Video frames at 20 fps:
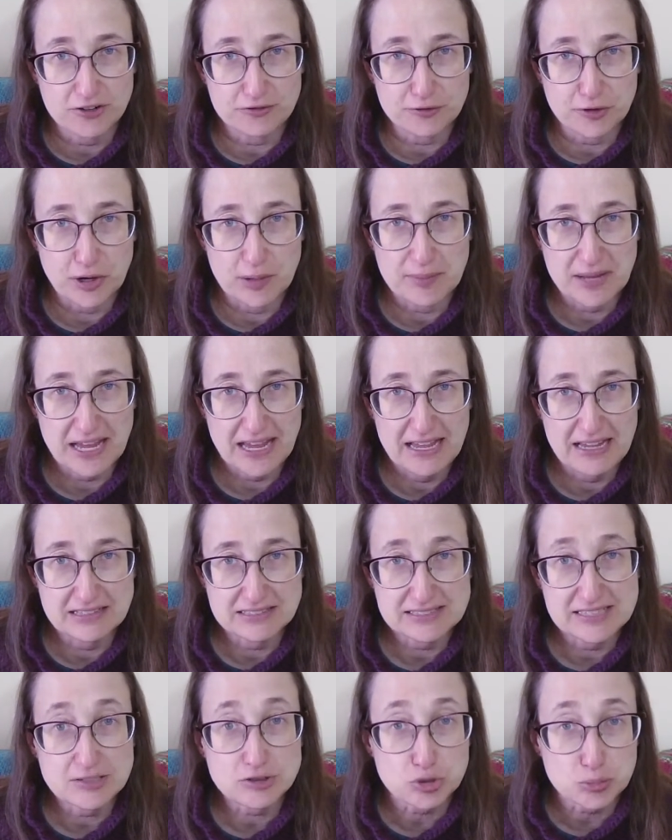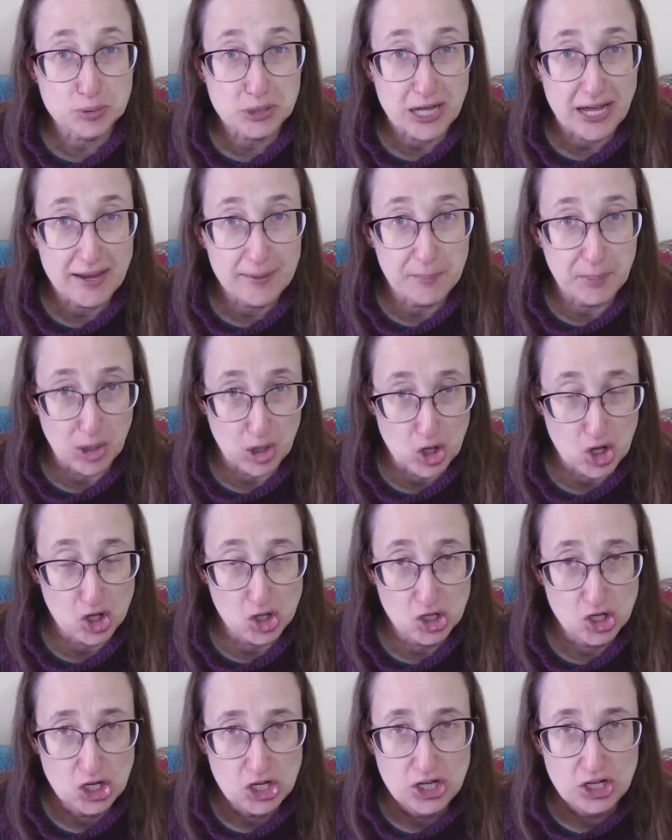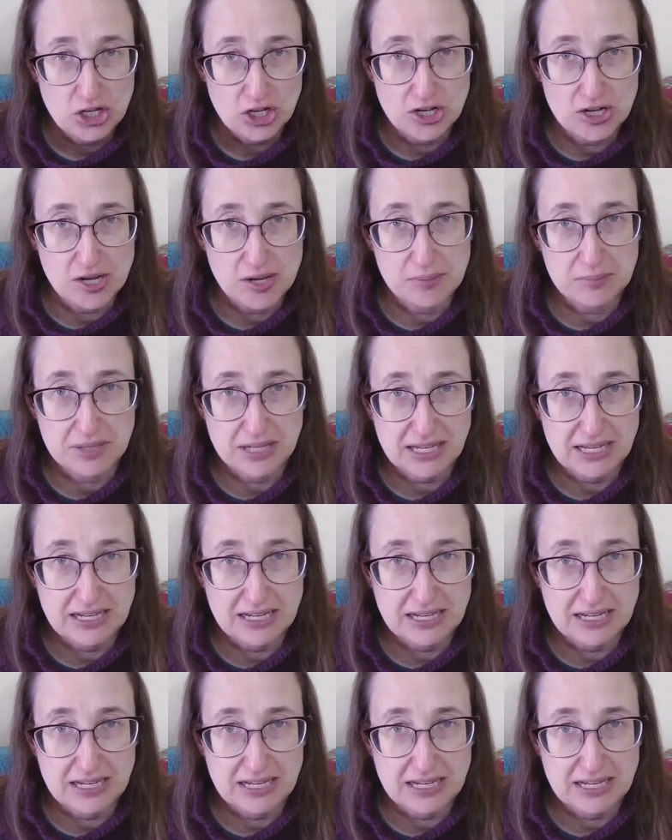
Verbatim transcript: from a center ply ball, and